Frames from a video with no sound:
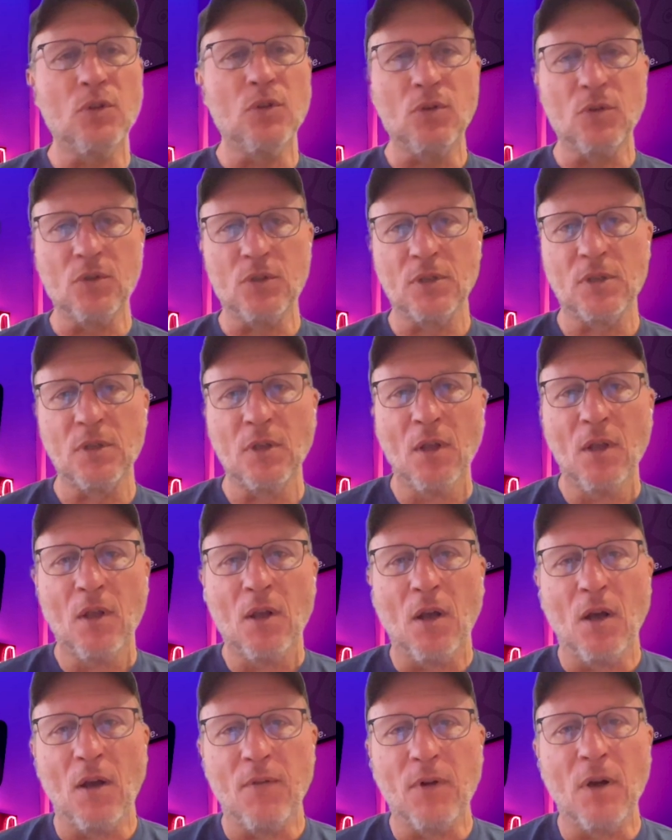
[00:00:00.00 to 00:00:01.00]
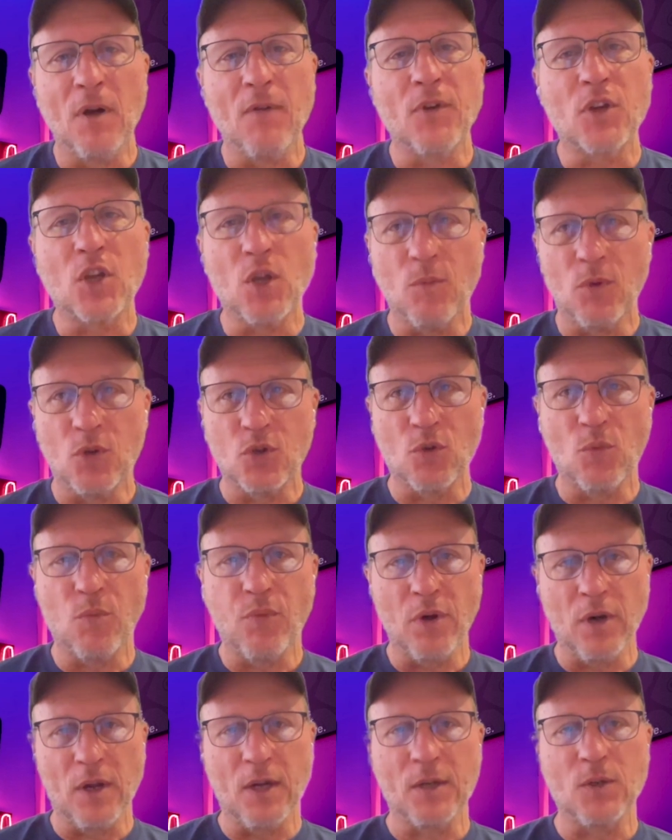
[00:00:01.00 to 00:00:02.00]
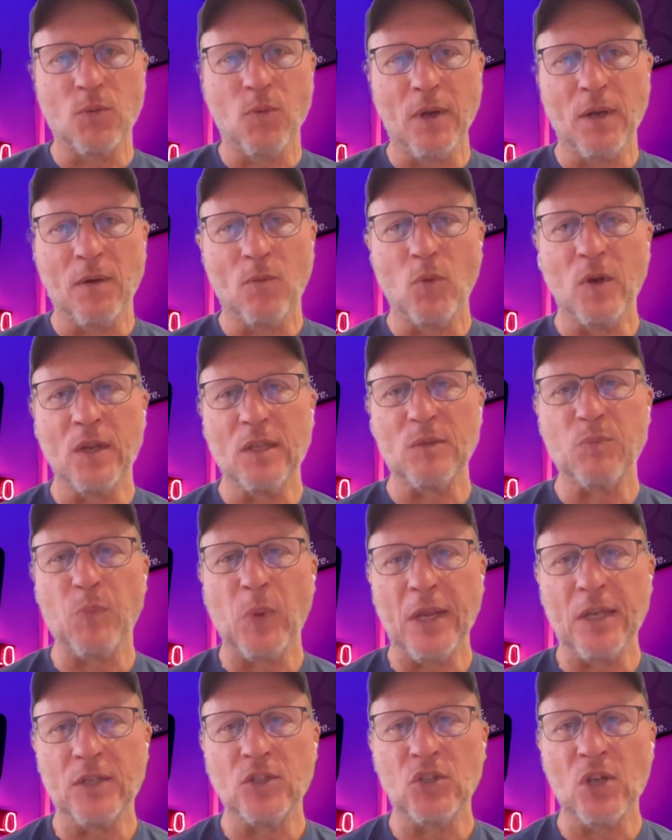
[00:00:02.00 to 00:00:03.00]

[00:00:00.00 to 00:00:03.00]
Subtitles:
use of a commercial product when it's being